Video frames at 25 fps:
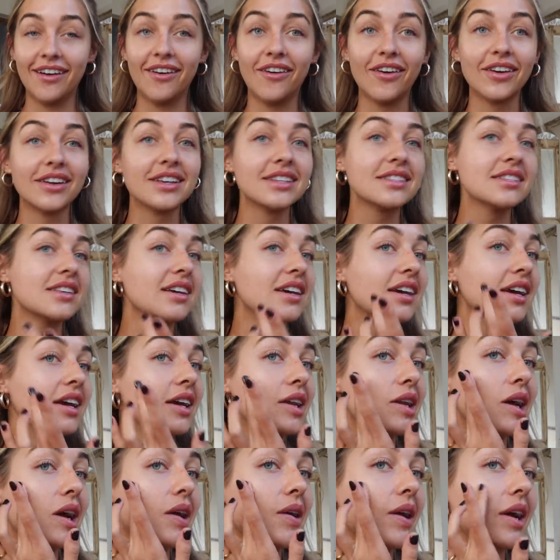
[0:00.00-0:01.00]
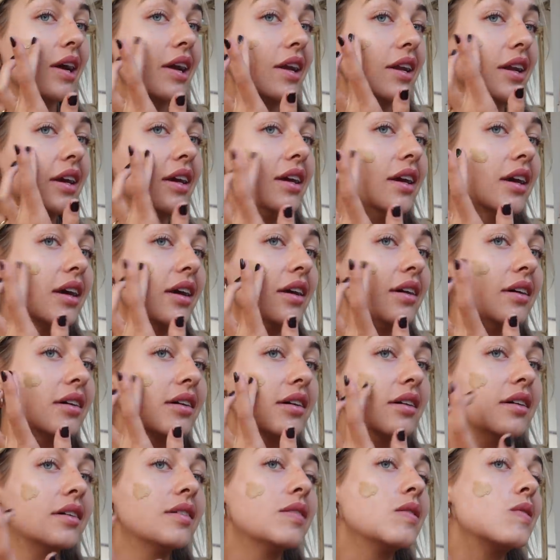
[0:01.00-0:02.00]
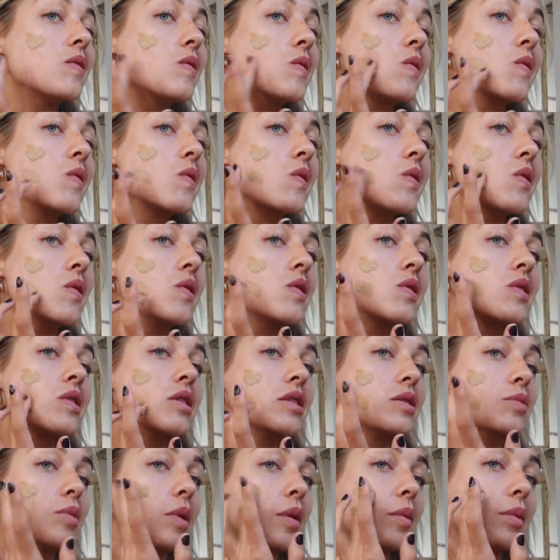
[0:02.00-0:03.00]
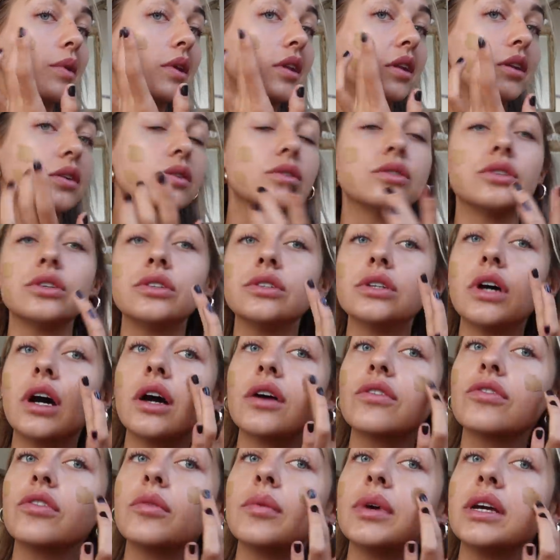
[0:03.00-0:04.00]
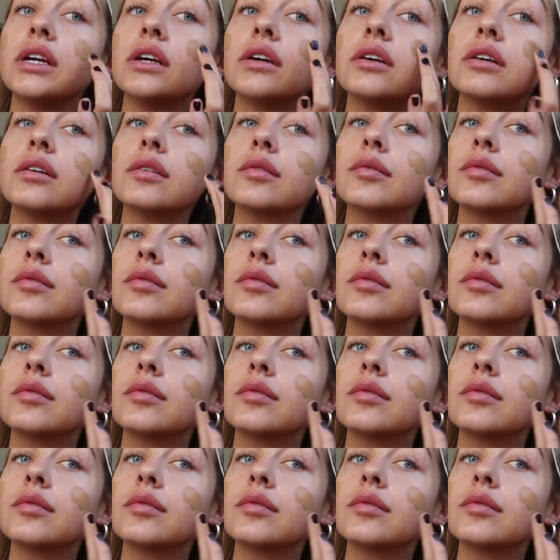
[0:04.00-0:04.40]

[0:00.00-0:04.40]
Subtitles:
honestly in, I reckon, a year. It's probably a little too dark for me.